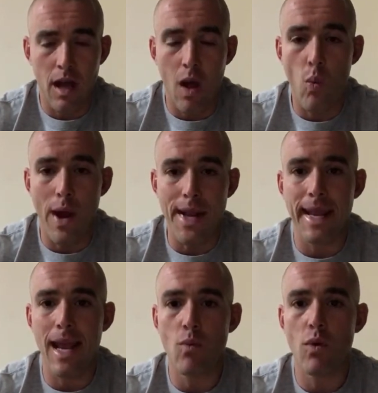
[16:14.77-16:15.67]
A weight
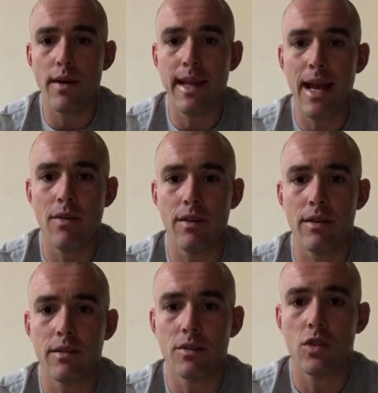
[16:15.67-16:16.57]
gain workout.
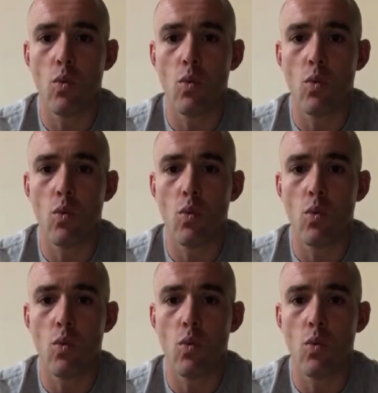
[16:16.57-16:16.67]
So the